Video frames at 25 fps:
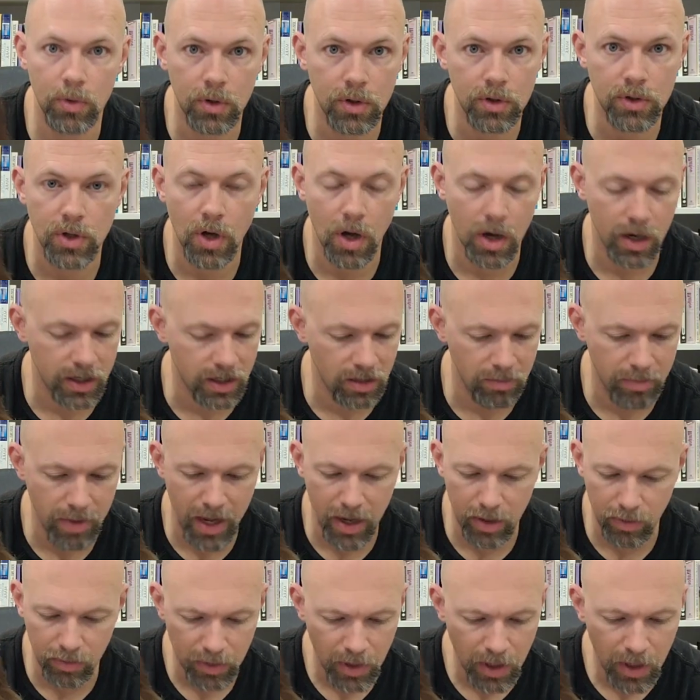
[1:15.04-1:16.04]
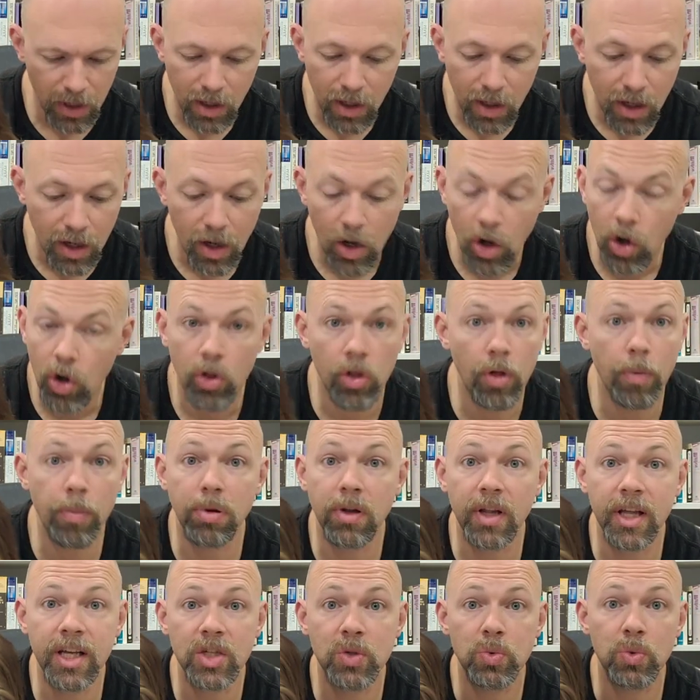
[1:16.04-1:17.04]
We're talking about the
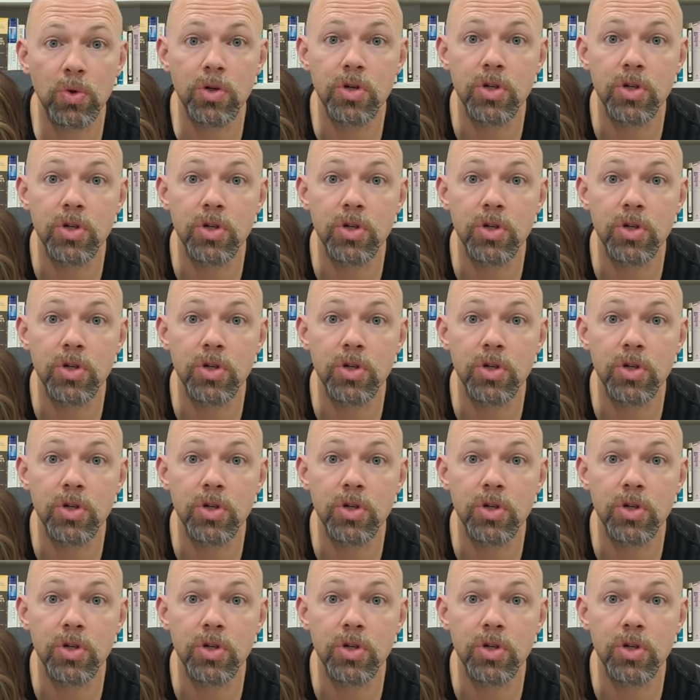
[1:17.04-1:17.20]
place where